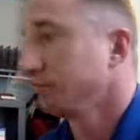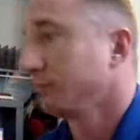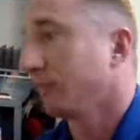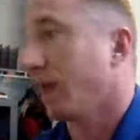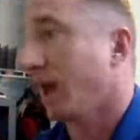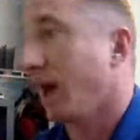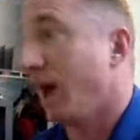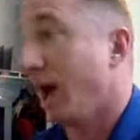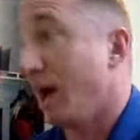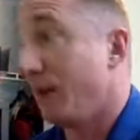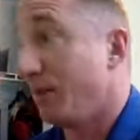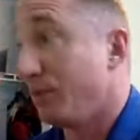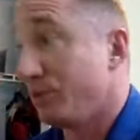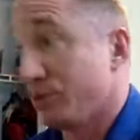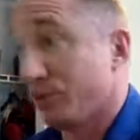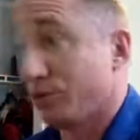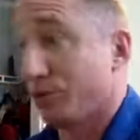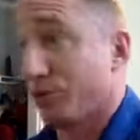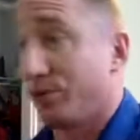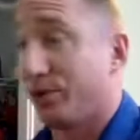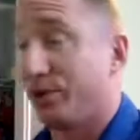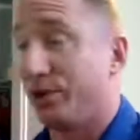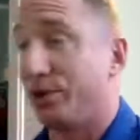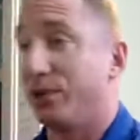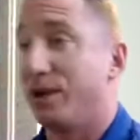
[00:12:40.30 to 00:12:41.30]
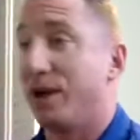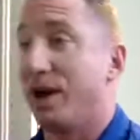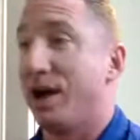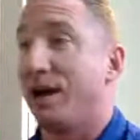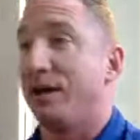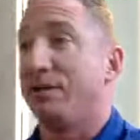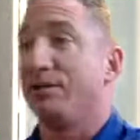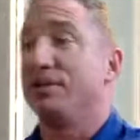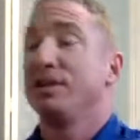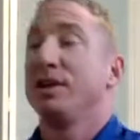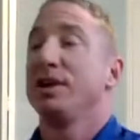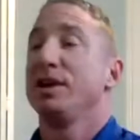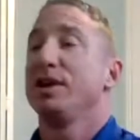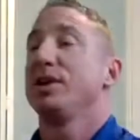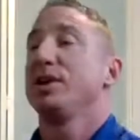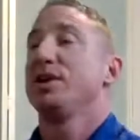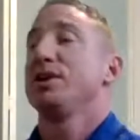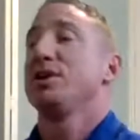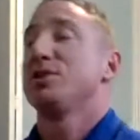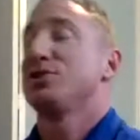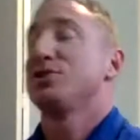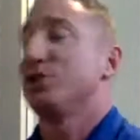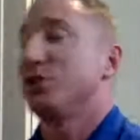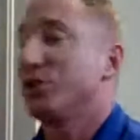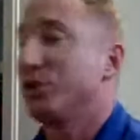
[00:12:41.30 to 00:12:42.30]
I'm sure you have.
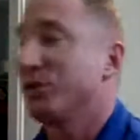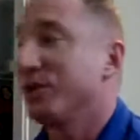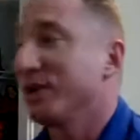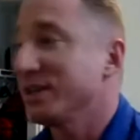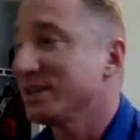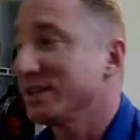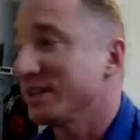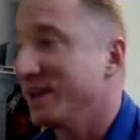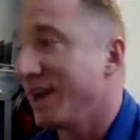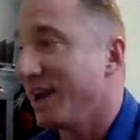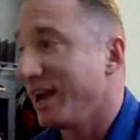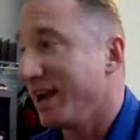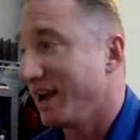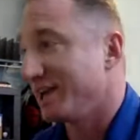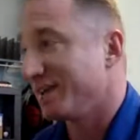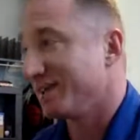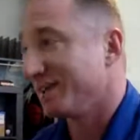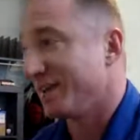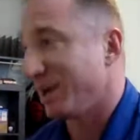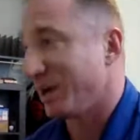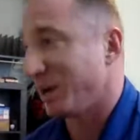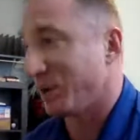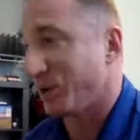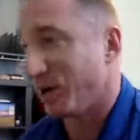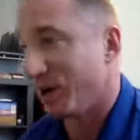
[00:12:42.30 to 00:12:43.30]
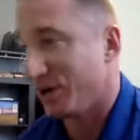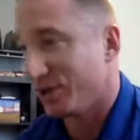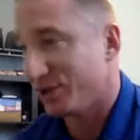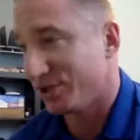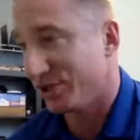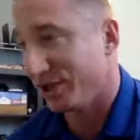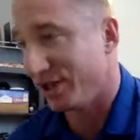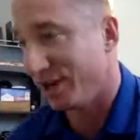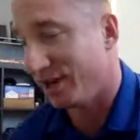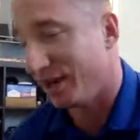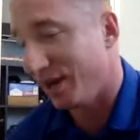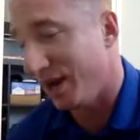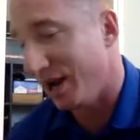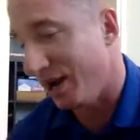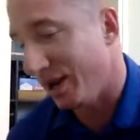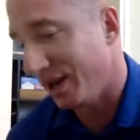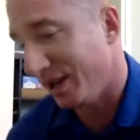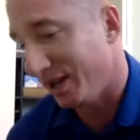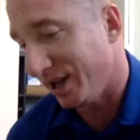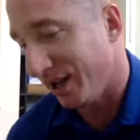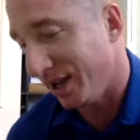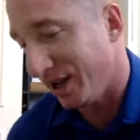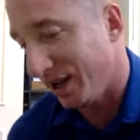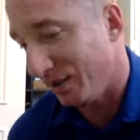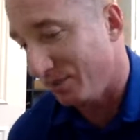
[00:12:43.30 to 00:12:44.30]
So the reason I asked that question, and
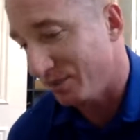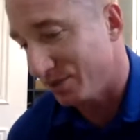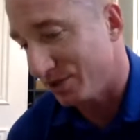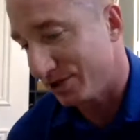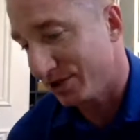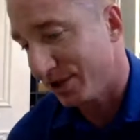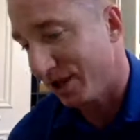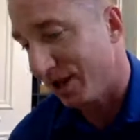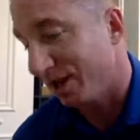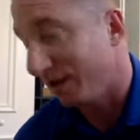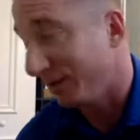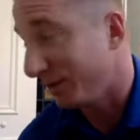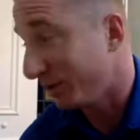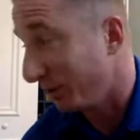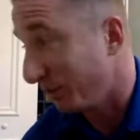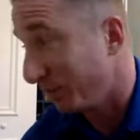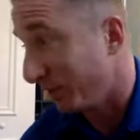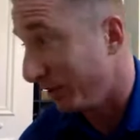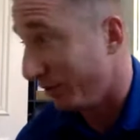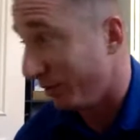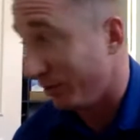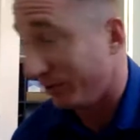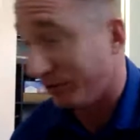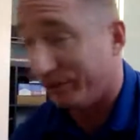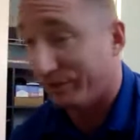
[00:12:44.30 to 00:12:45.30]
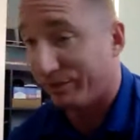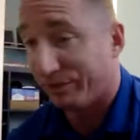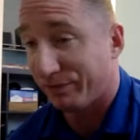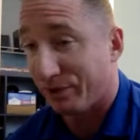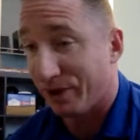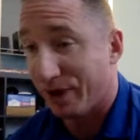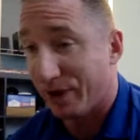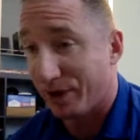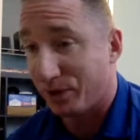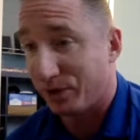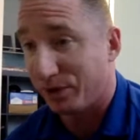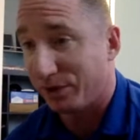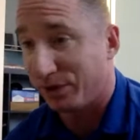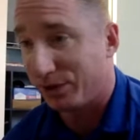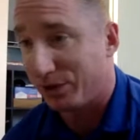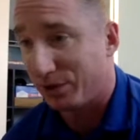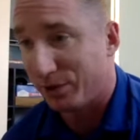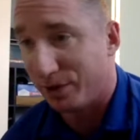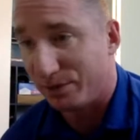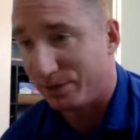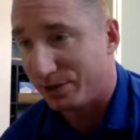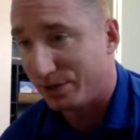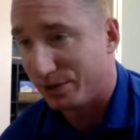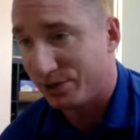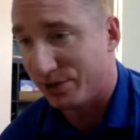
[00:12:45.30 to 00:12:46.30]
again, I'm just going to be really frank with you,
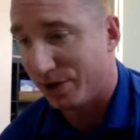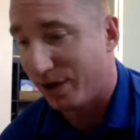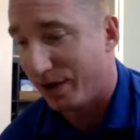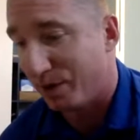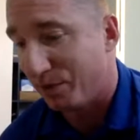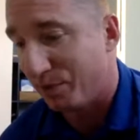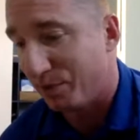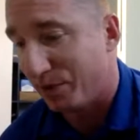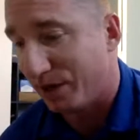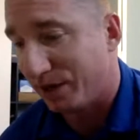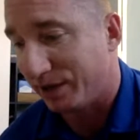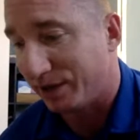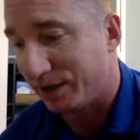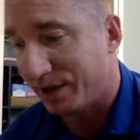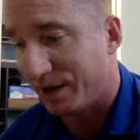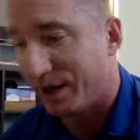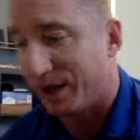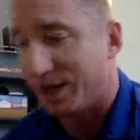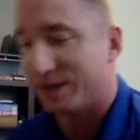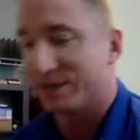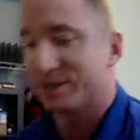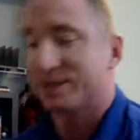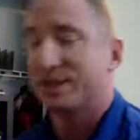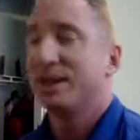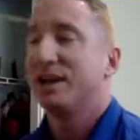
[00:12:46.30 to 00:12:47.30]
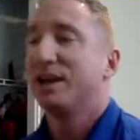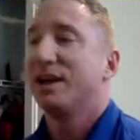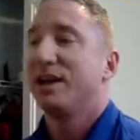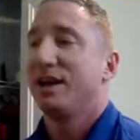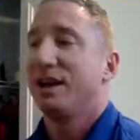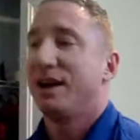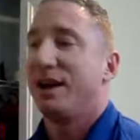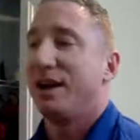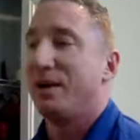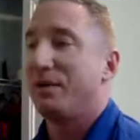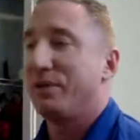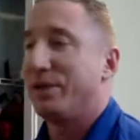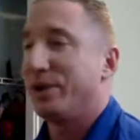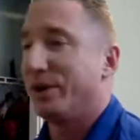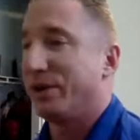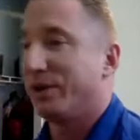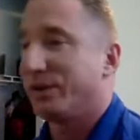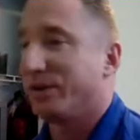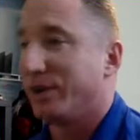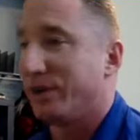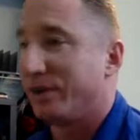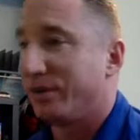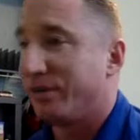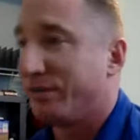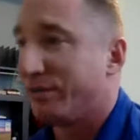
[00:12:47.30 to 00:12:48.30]
I'm just trying to break the ice. There are a
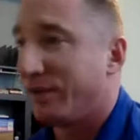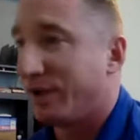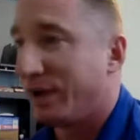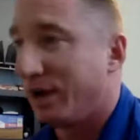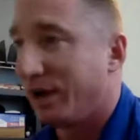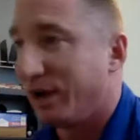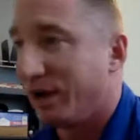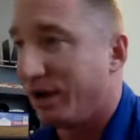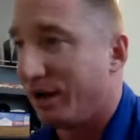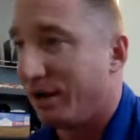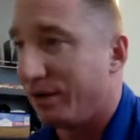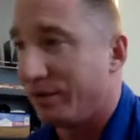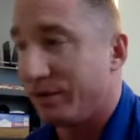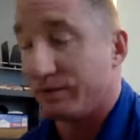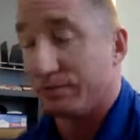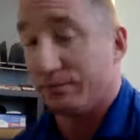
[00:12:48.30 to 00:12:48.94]
ton of,